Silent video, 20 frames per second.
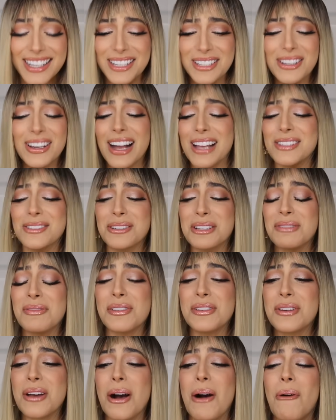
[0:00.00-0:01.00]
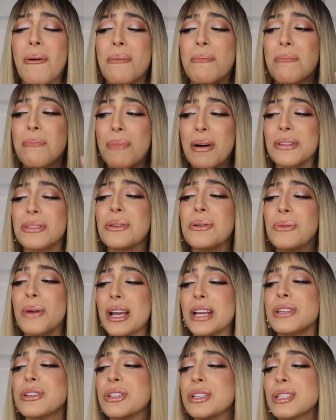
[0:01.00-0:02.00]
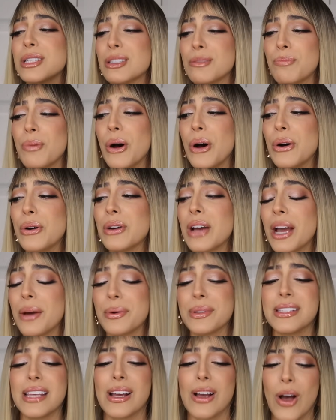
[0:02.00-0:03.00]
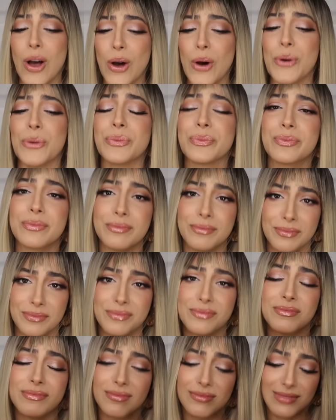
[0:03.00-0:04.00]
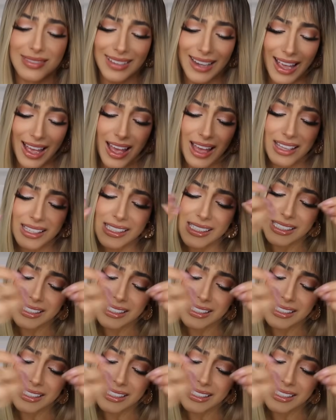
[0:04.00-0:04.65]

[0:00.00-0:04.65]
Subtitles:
You guys don't even know. But the way she spoke, I was like, oh, I